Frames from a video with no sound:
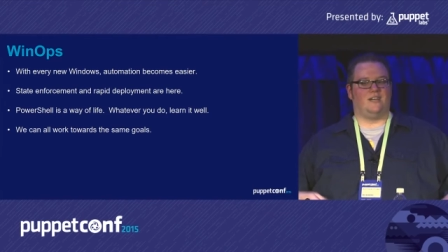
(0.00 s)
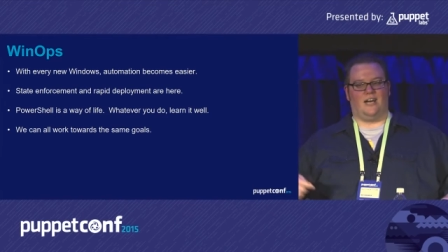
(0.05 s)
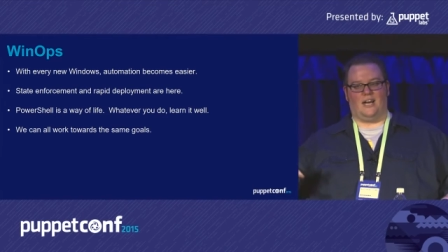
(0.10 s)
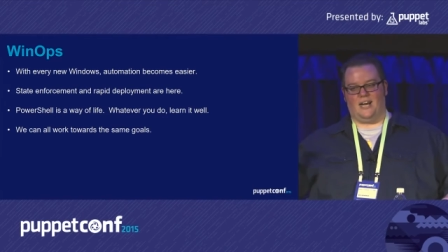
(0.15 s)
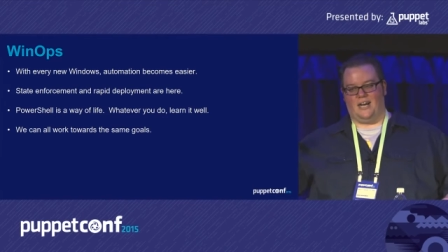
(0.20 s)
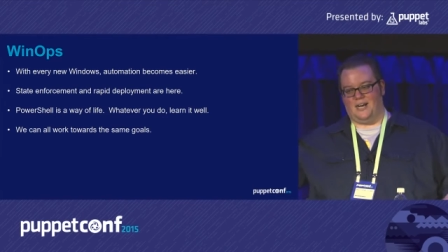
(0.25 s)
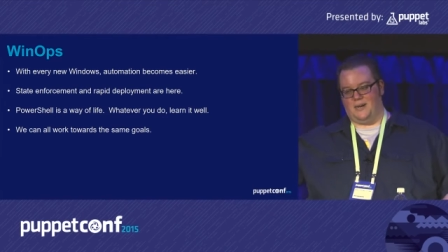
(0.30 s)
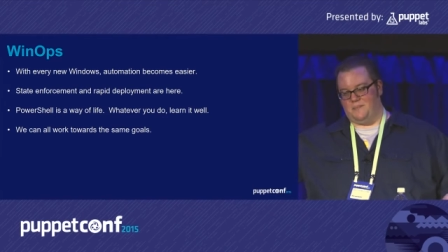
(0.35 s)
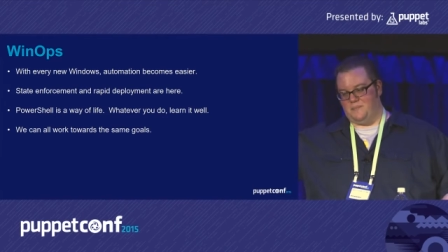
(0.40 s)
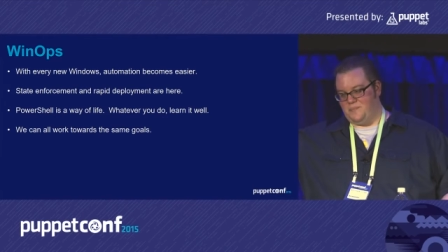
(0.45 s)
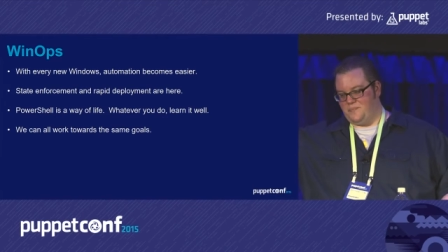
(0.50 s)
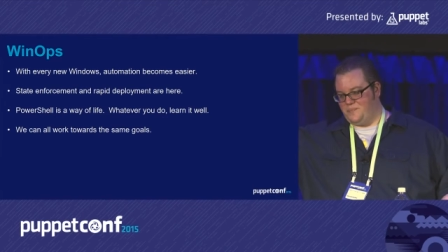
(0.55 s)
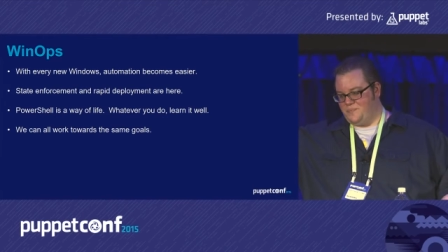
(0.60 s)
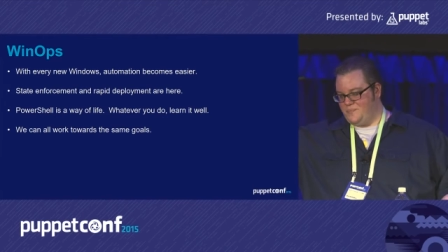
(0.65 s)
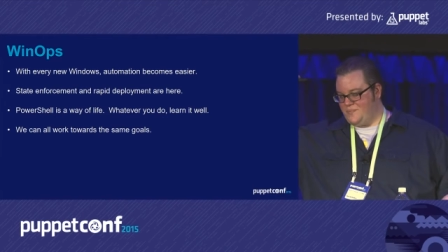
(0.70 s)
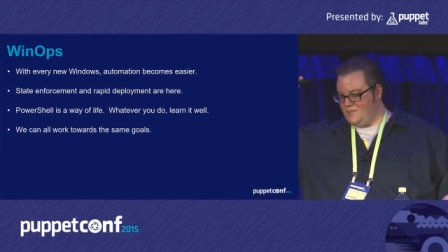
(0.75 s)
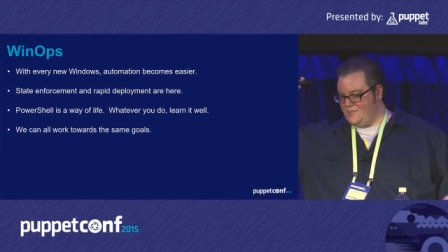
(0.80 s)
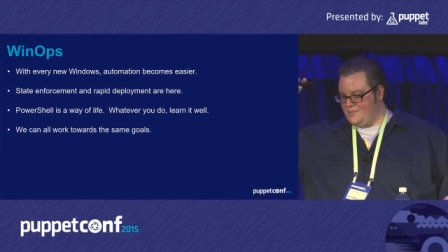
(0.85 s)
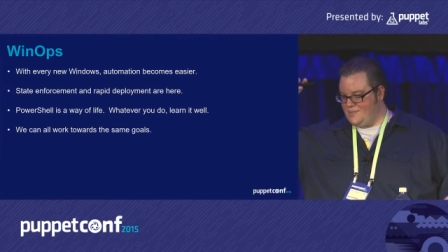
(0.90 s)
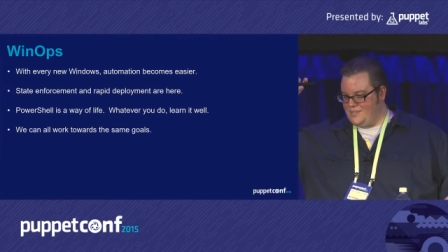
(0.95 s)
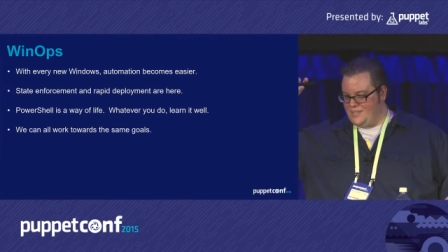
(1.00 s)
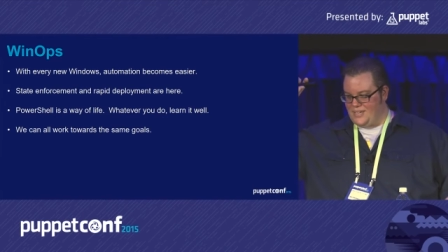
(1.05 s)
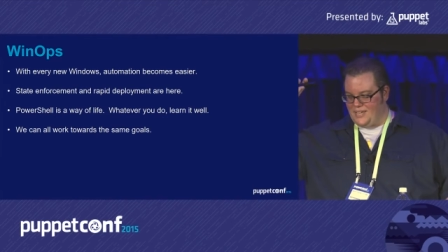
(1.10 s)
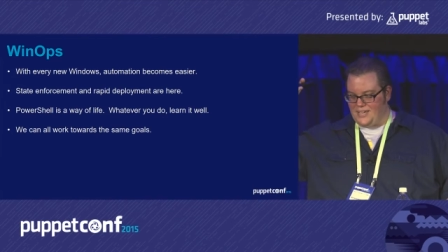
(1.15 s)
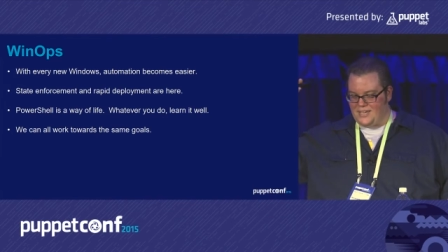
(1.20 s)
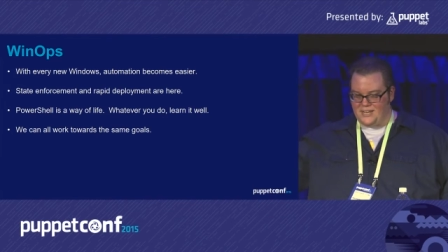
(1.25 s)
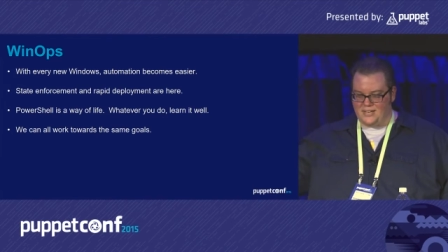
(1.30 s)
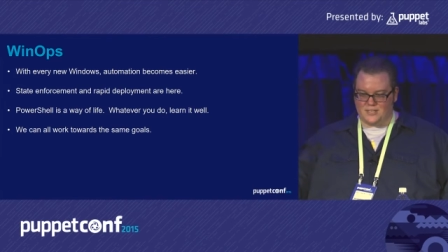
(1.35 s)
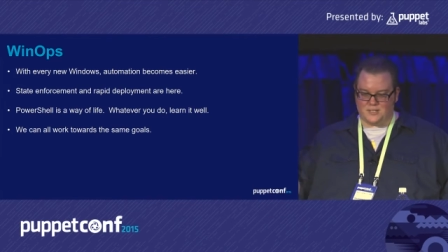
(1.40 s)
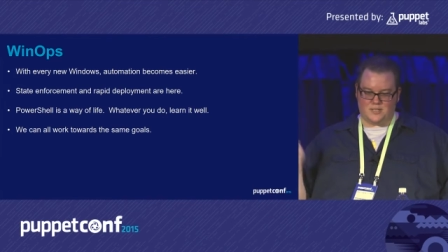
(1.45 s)
Um,
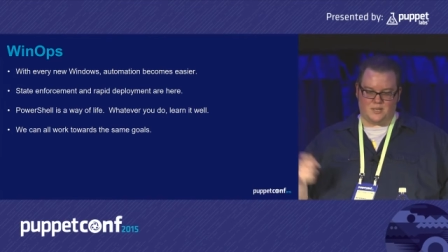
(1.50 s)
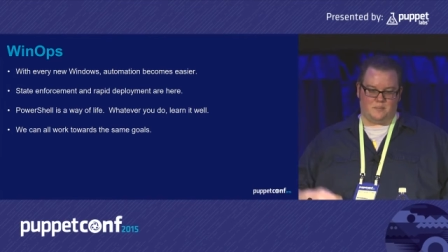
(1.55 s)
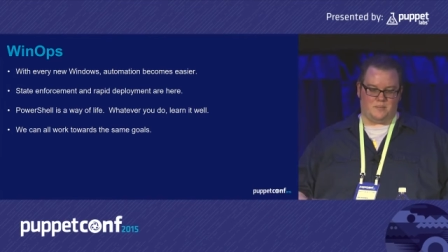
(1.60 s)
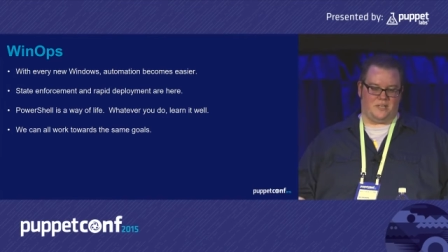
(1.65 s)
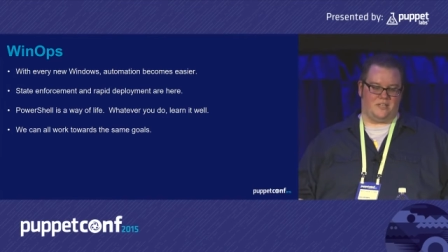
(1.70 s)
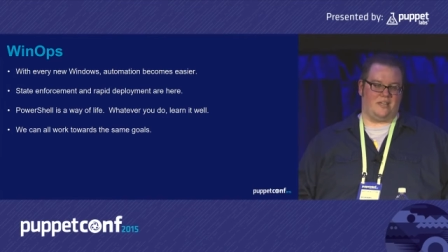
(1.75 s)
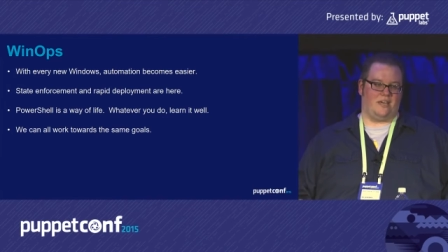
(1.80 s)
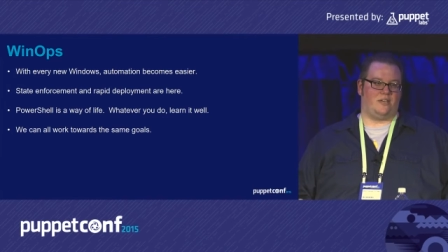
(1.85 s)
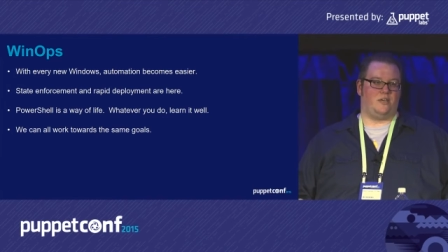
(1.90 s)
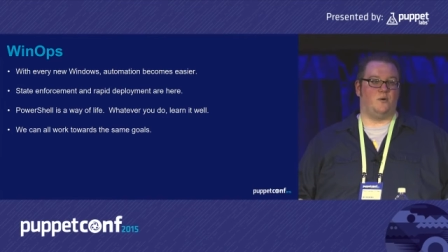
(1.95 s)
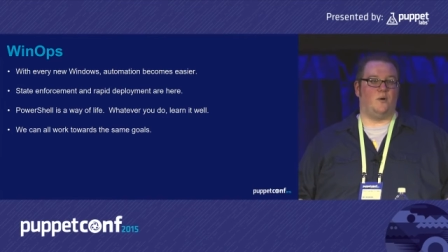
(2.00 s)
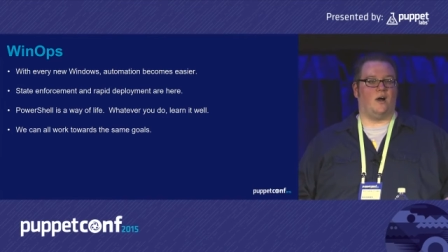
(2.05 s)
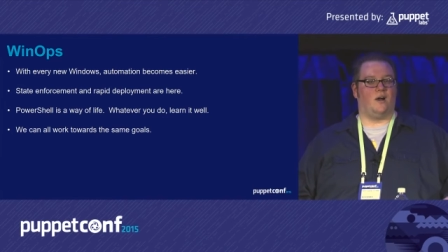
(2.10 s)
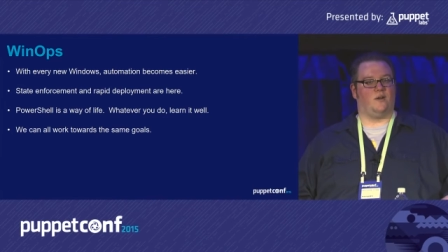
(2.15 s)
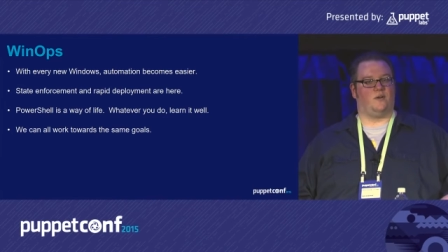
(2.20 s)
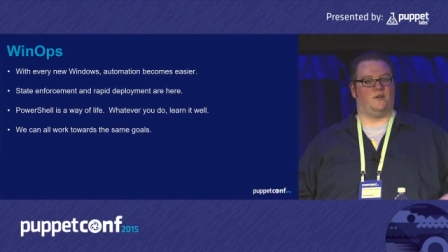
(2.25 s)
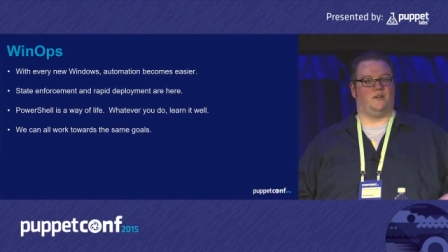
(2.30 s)
it is something that you are